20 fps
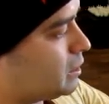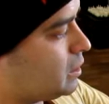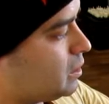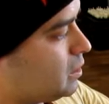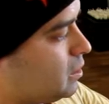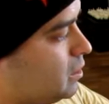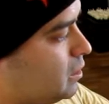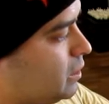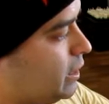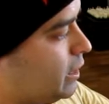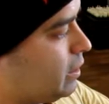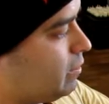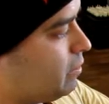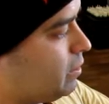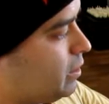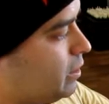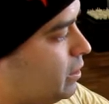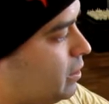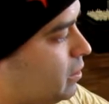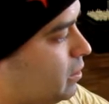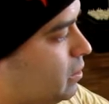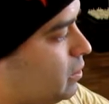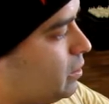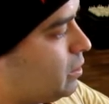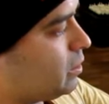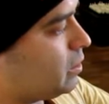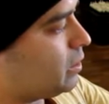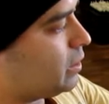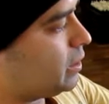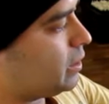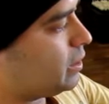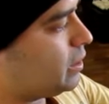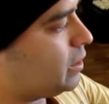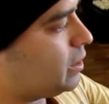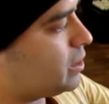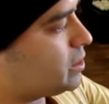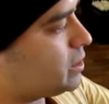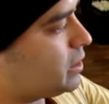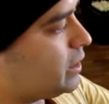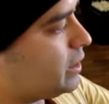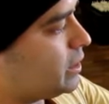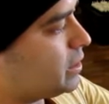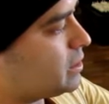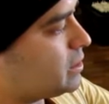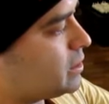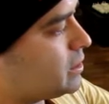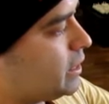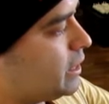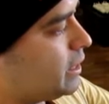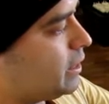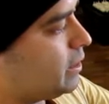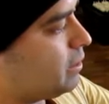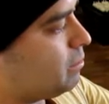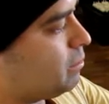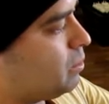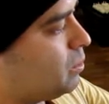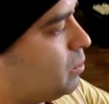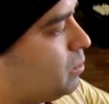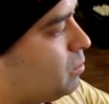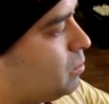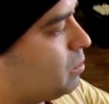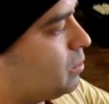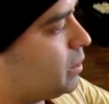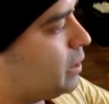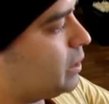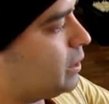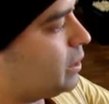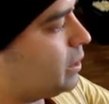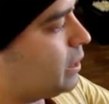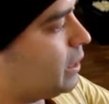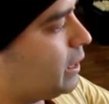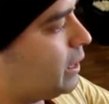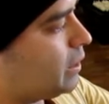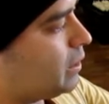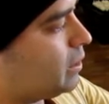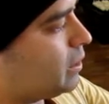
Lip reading: A little heavy. Right there, just get inside of there, boom, like that.